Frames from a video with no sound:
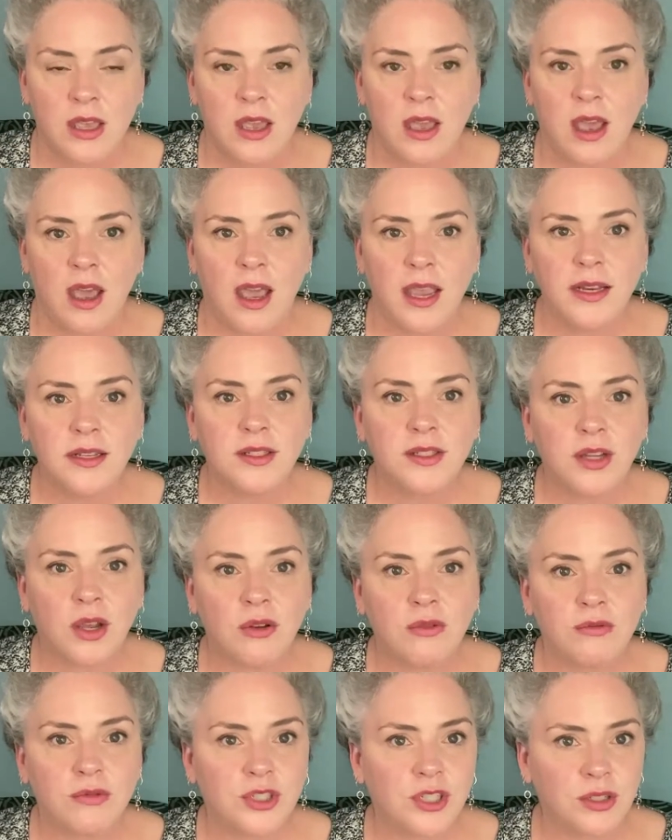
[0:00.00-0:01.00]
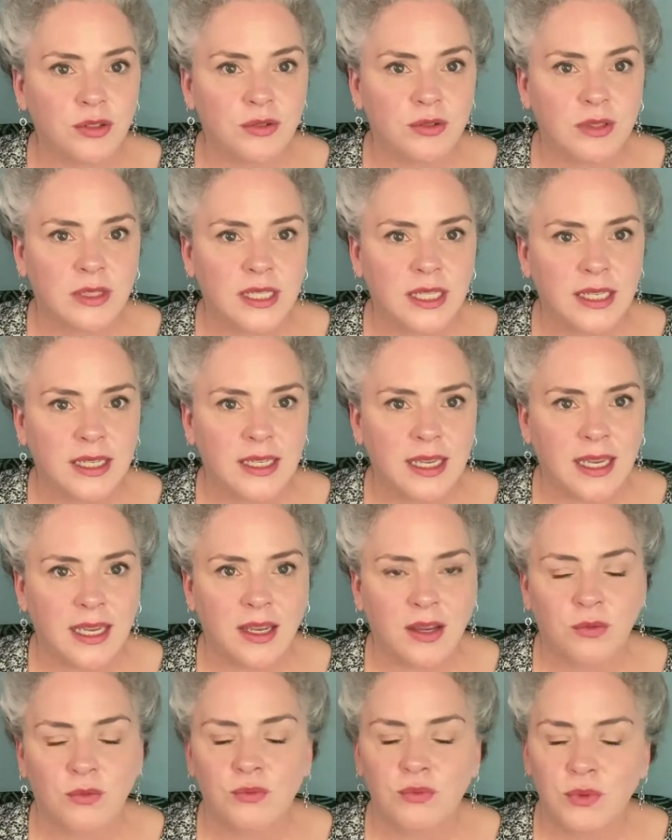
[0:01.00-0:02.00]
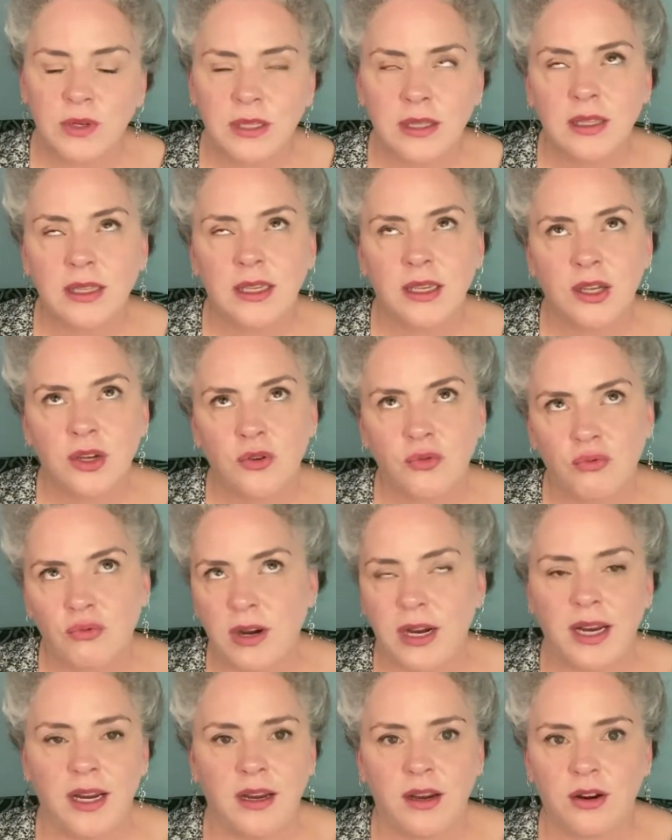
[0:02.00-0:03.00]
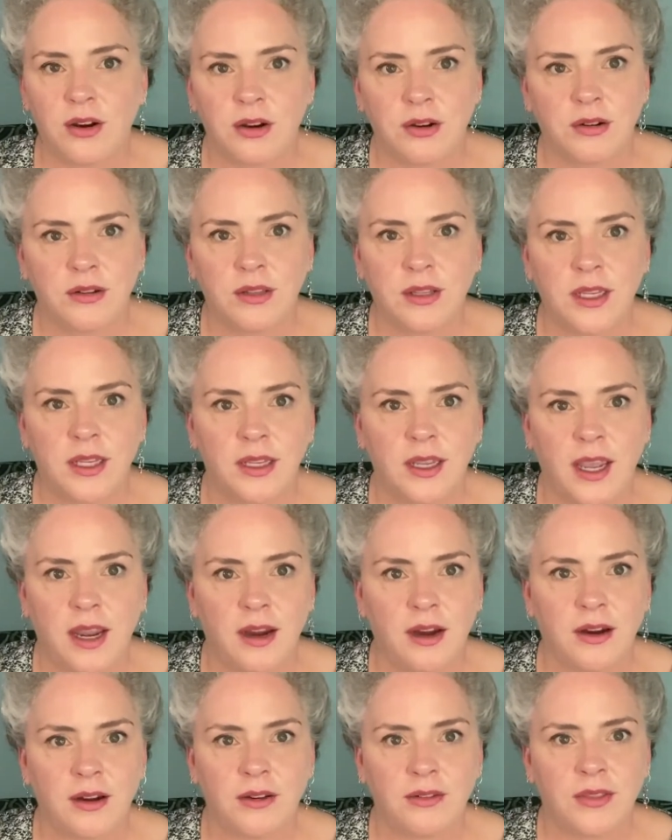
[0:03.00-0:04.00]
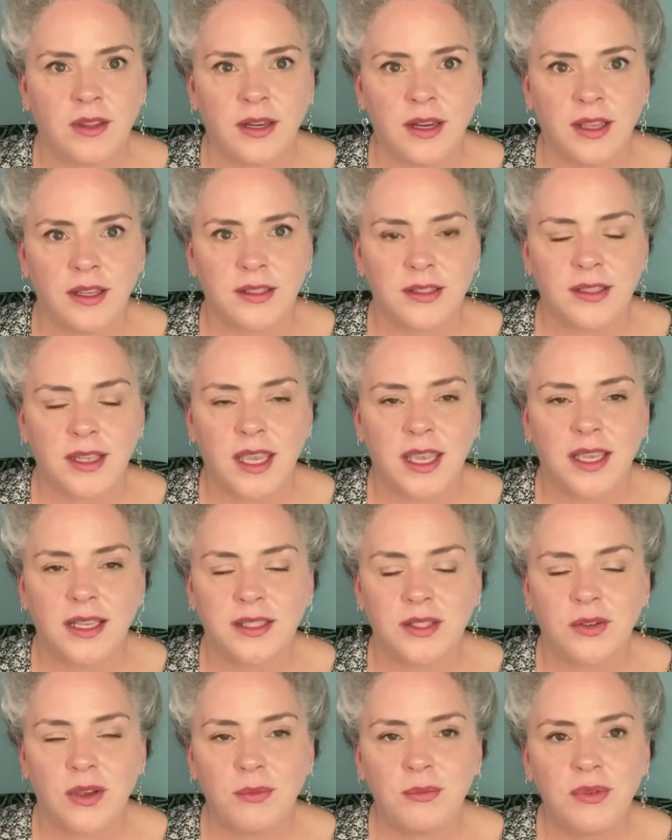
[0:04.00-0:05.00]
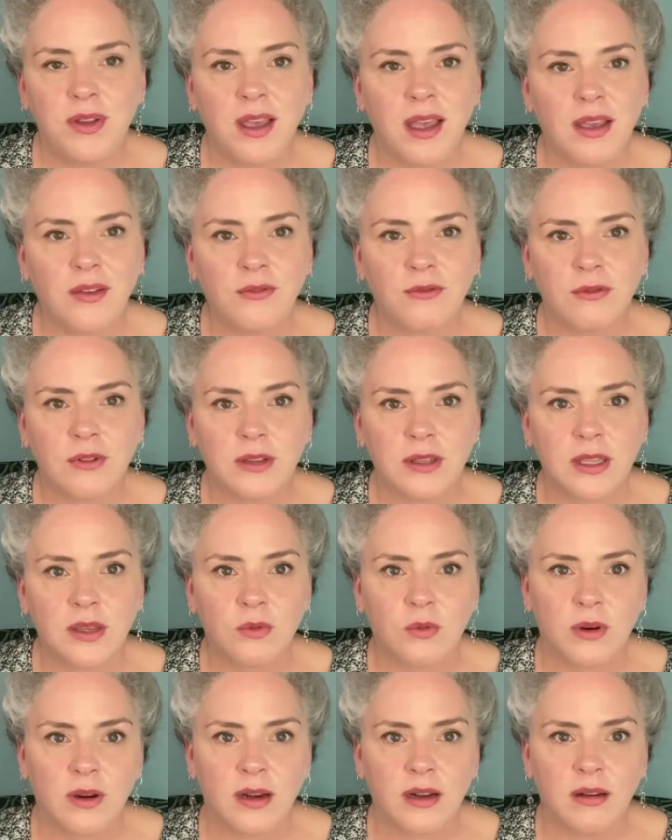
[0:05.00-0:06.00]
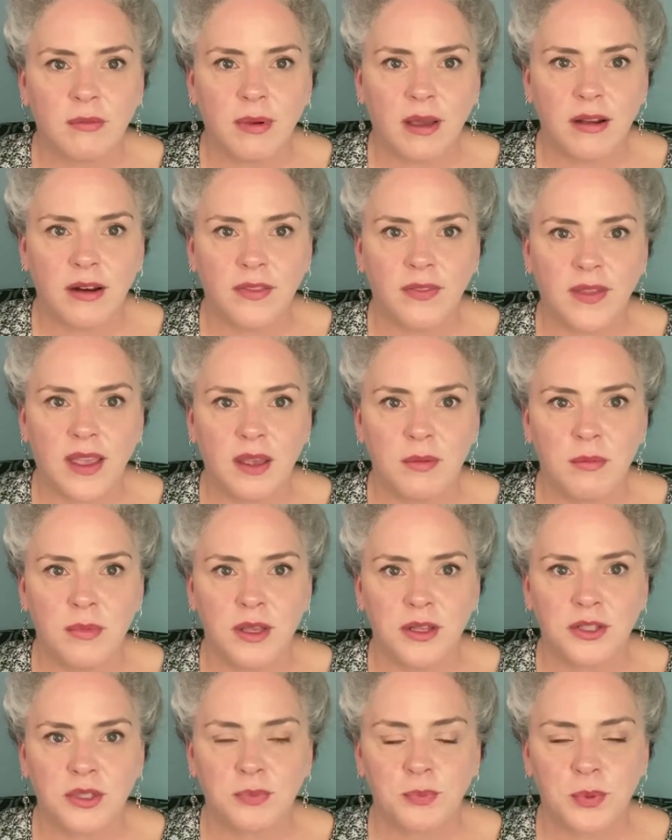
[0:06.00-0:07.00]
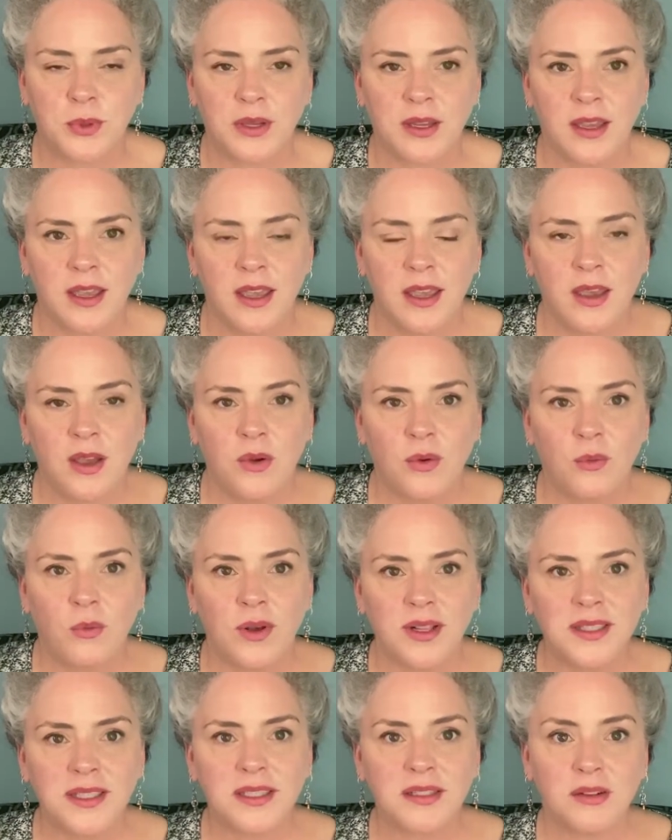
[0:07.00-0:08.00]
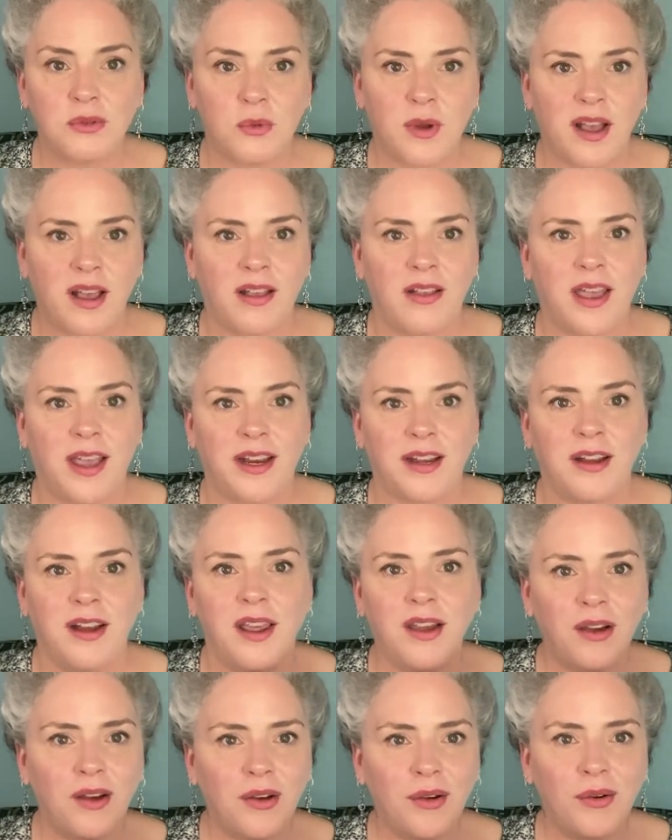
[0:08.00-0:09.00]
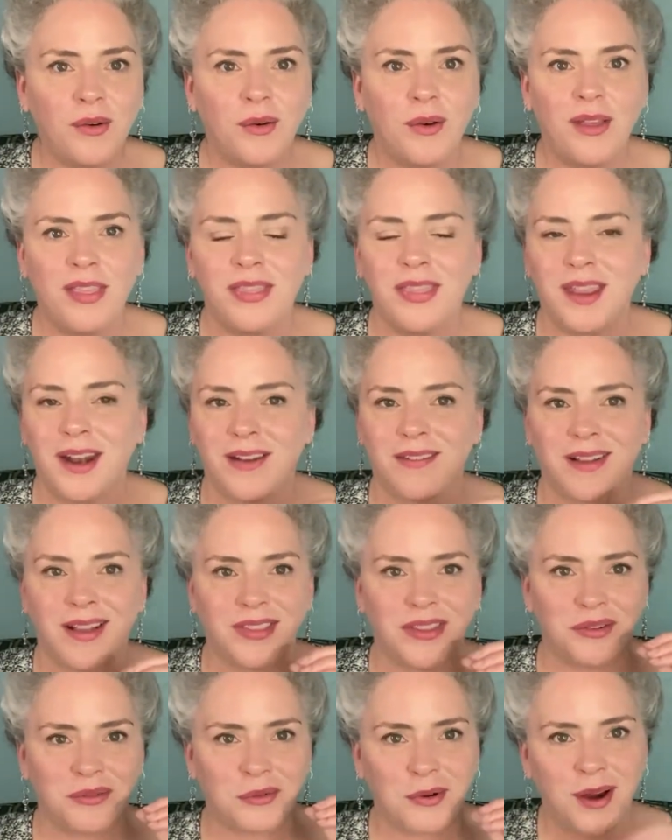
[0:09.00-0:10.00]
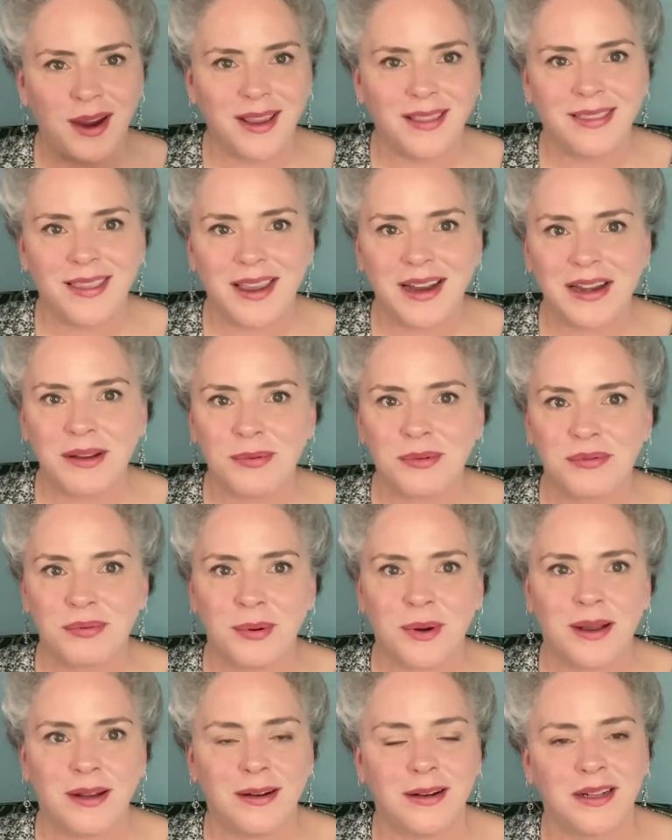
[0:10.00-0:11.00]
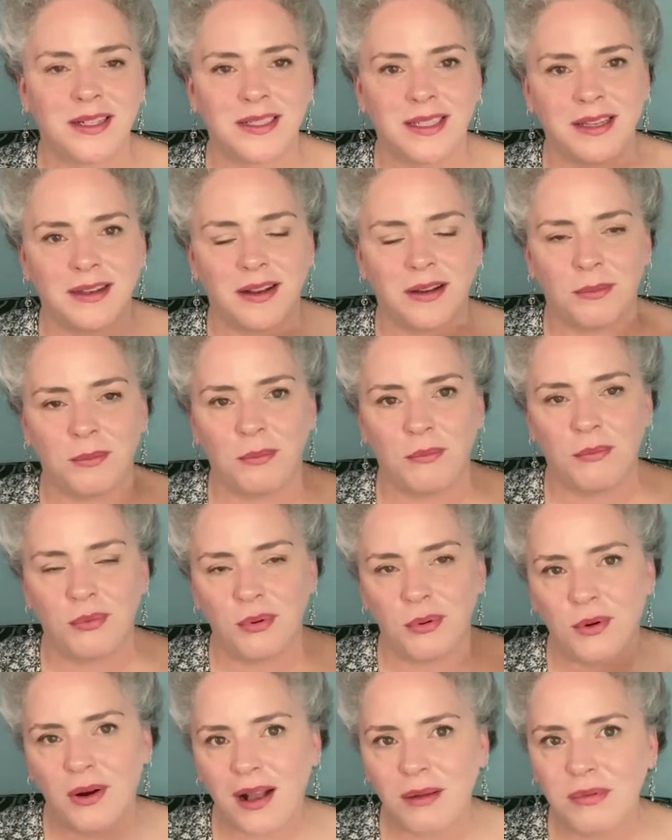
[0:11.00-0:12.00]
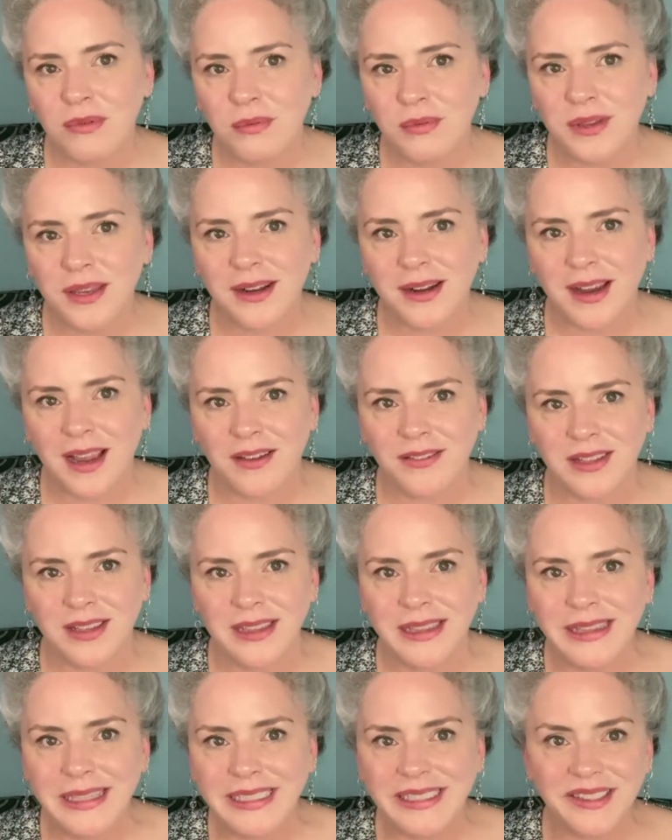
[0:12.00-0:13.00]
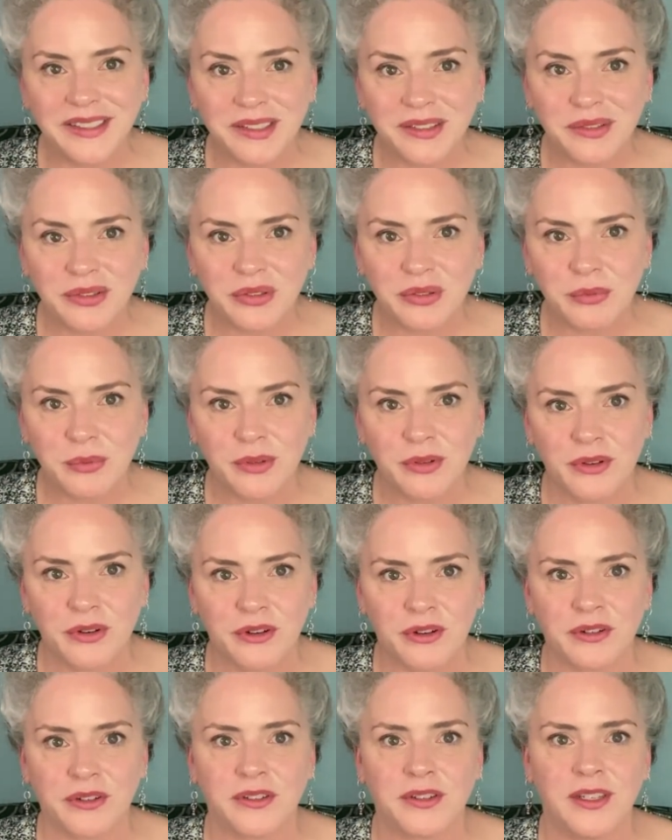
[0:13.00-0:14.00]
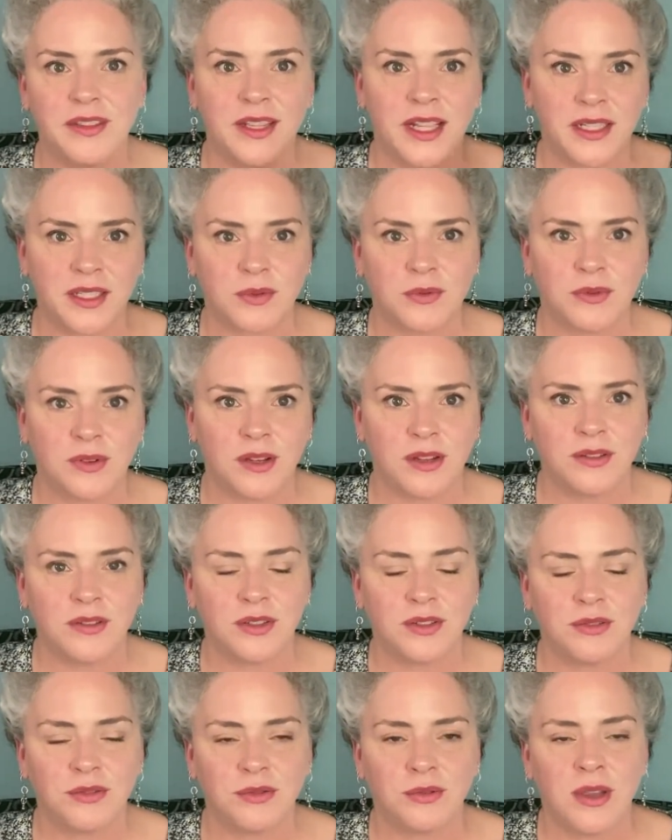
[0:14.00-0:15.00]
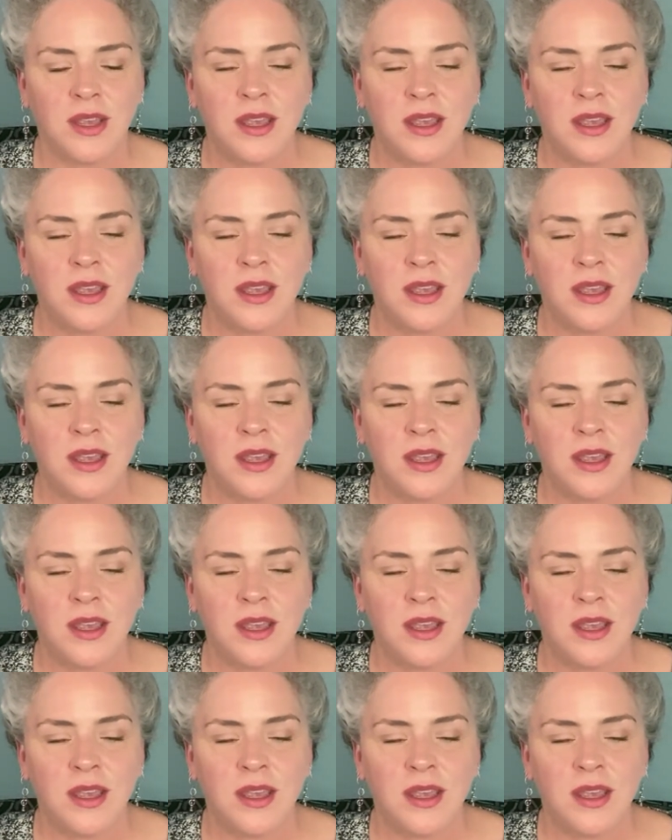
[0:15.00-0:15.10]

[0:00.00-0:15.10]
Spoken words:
I don't generally get really great curly hair the next day, so I'm not really worried about it that much, but once in a while I know that I've got the right lineup of products and I'm probably gonna have at least a little bit of curl, and that's when I'll do